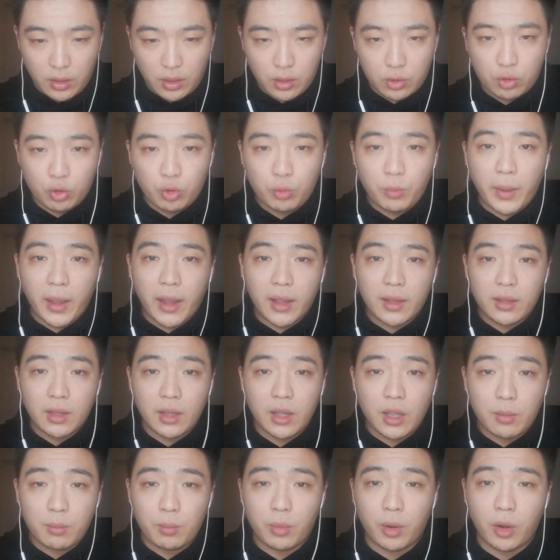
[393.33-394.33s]
too
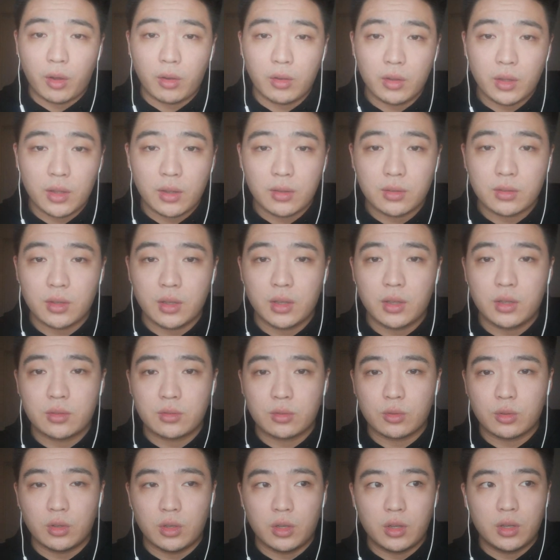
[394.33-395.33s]
many employees
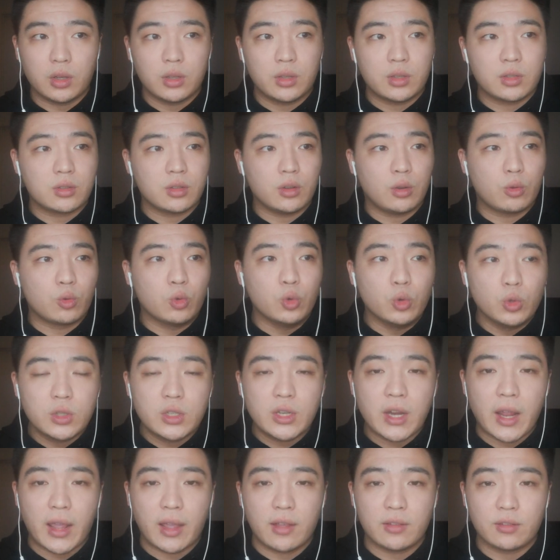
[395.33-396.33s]
is a good
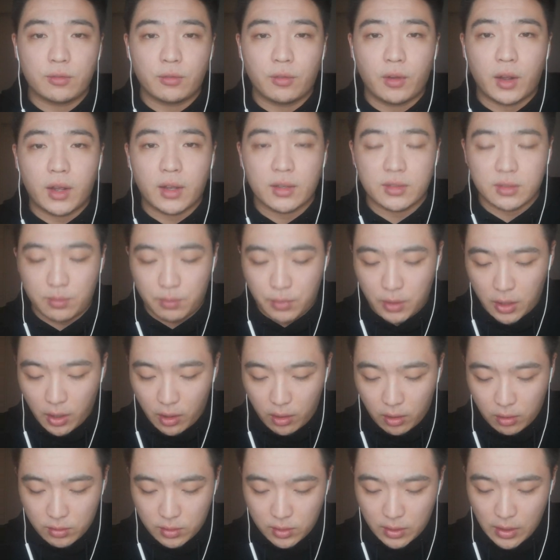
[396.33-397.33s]
chance for us,
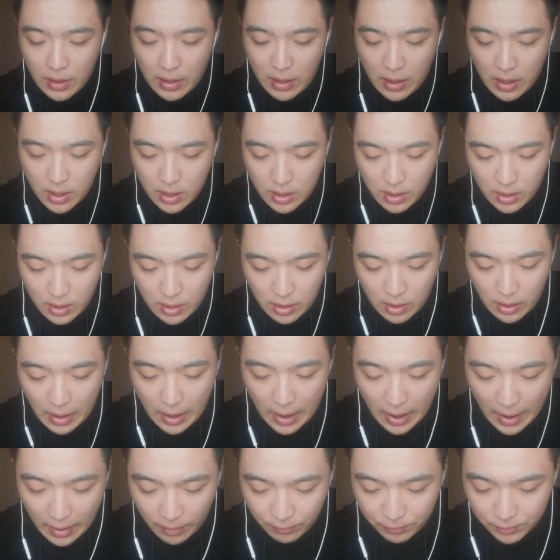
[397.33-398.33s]
because
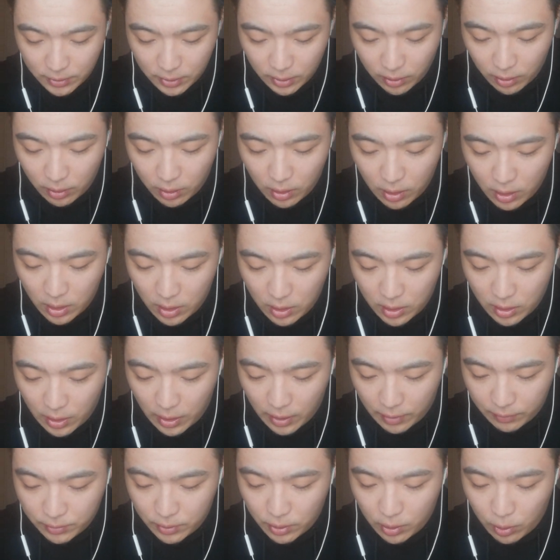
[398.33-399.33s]
after
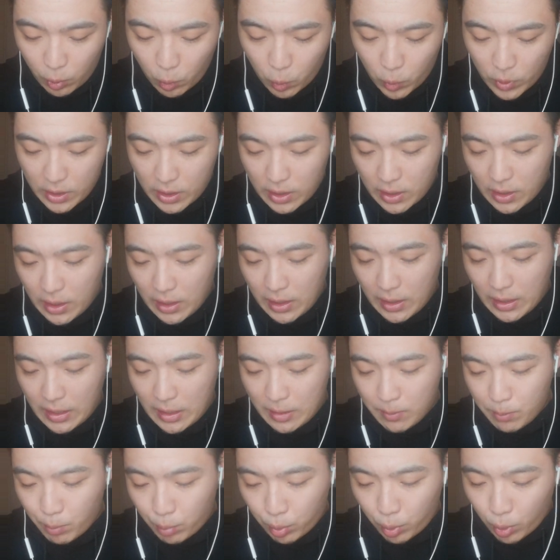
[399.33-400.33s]
we
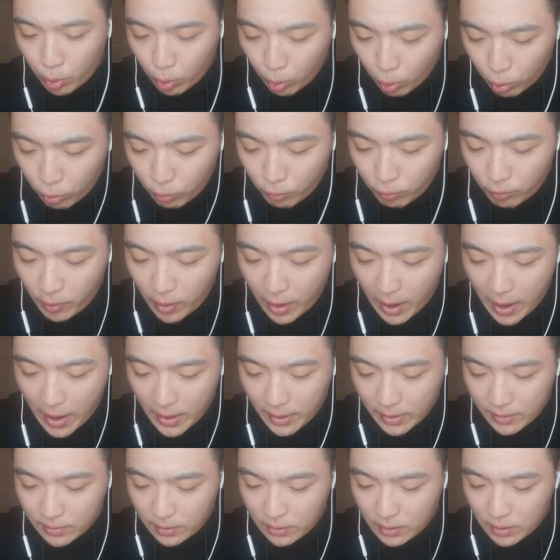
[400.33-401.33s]
improve
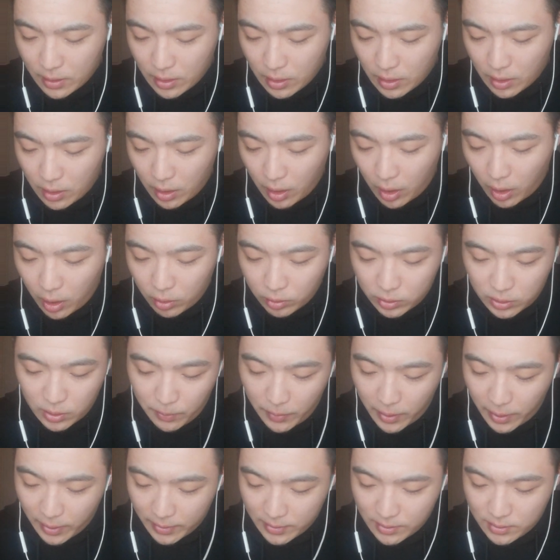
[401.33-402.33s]
and
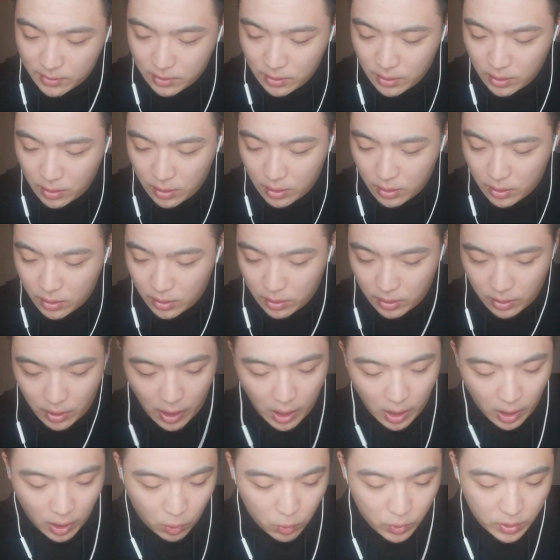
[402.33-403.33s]
optimize
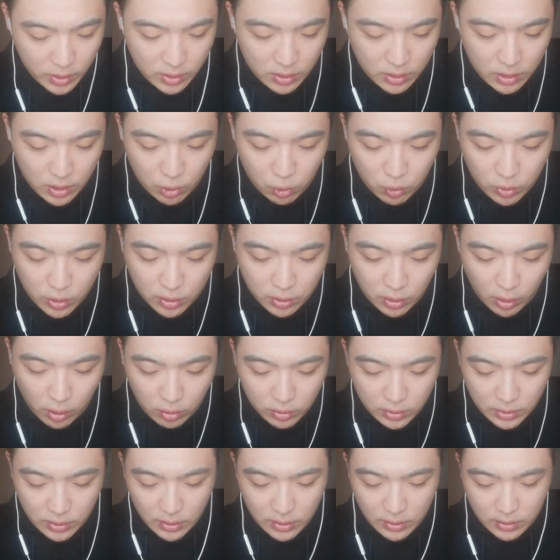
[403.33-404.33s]
current
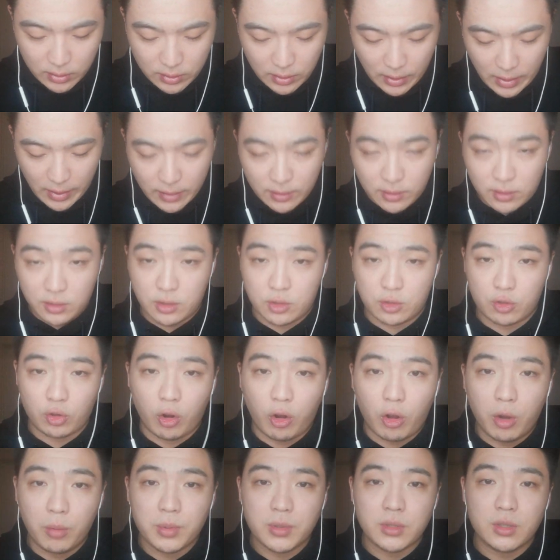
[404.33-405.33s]
resources and
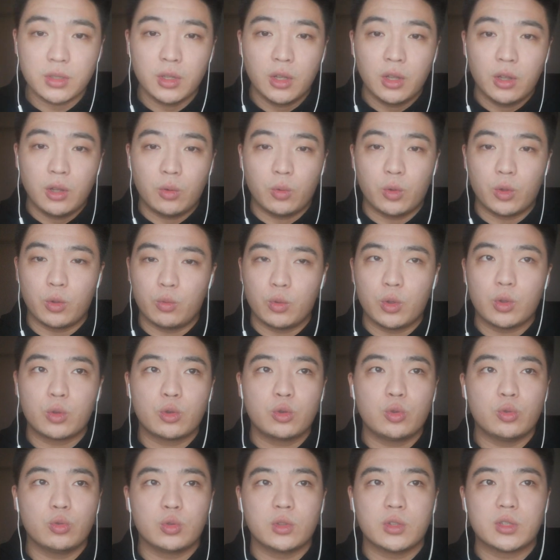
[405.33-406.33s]
jobs, we
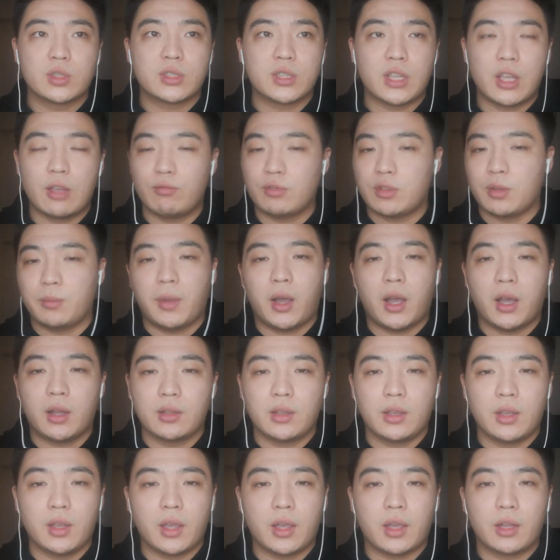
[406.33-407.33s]
could save the
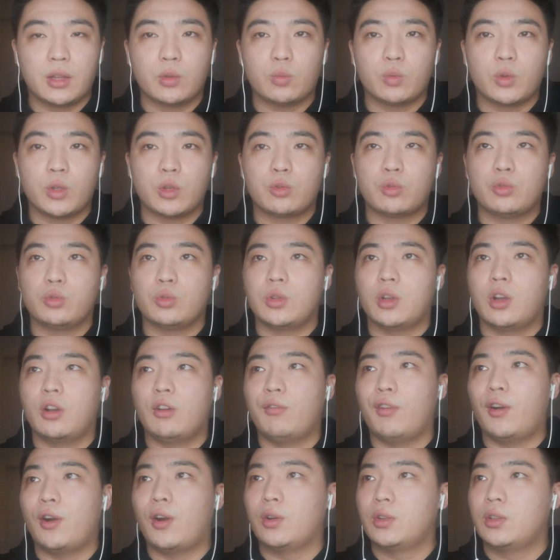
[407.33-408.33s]
money and we could
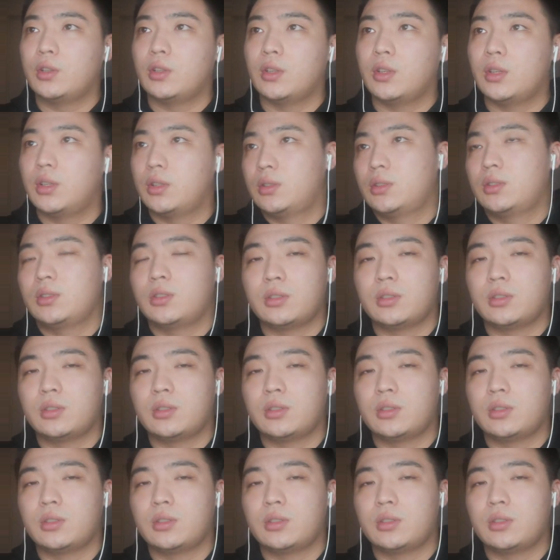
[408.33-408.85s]
avoid